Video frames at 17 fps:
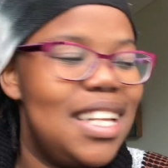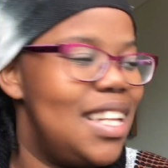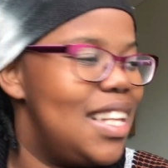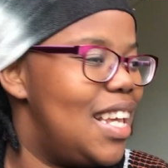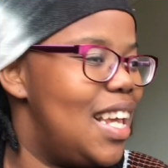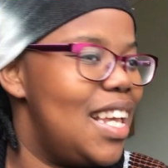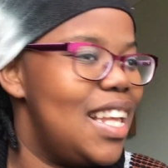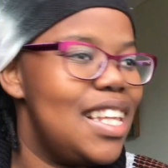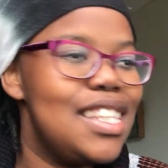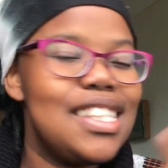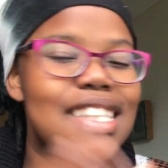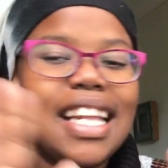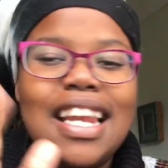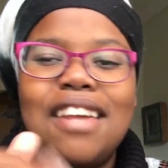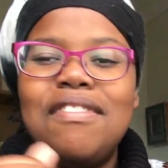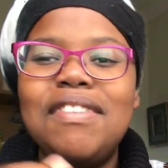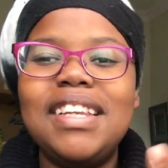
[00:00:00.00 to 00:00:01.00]
kids,
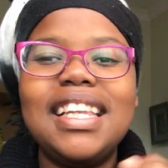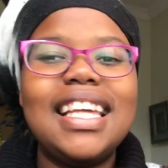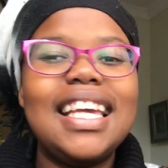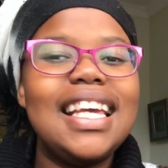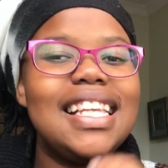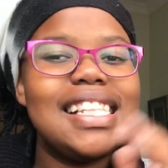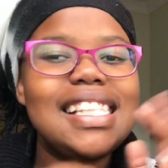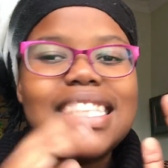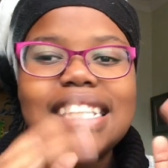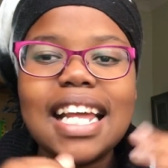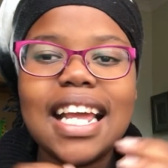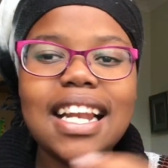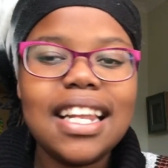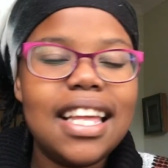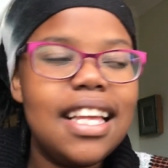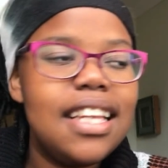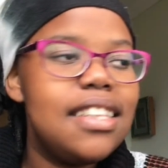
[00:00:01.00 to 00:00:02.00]
11 kids,
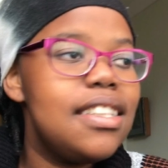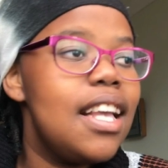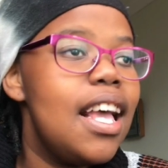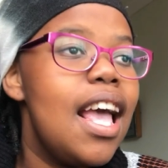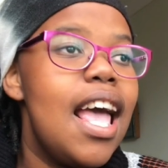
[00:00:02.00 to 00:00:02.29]
10 kids,